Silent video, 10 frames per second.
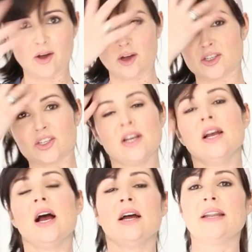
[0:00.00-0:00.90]
Gosh,
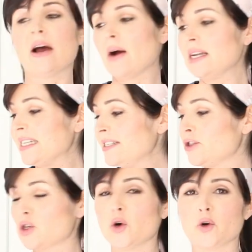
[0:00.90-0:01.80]
now I
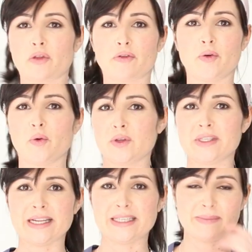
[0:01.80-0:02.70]
didn't talk through all the
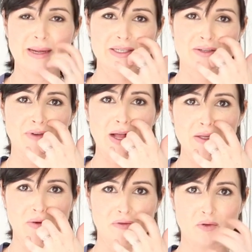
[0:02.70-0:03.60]
sentimental
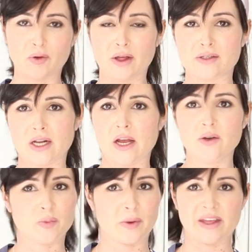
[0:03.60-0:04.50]
value of all those
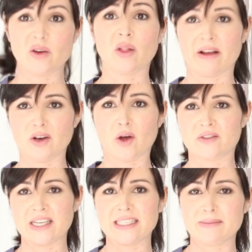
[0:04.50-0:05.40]
clothes, but they all have a lot
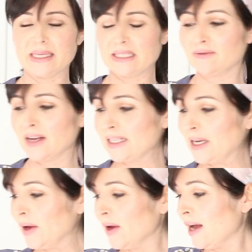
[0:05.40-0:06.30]
of sentimental
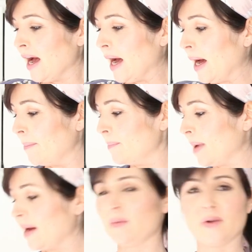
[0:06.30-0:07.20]
value.
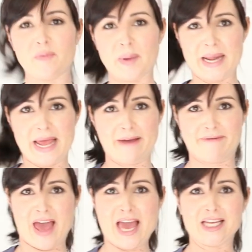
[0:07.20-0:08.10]
But it would have been here
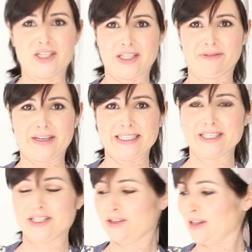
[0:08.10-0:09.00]
for ages if I
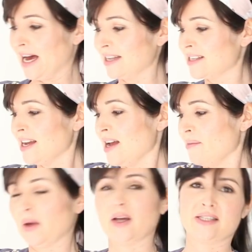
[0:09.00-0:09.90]
did do that,
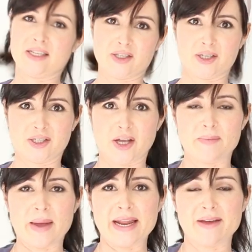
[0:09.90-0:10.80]
because there's just so
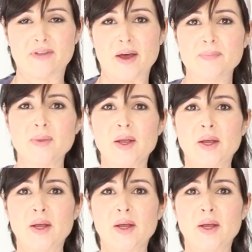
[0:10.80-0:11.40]
many of them.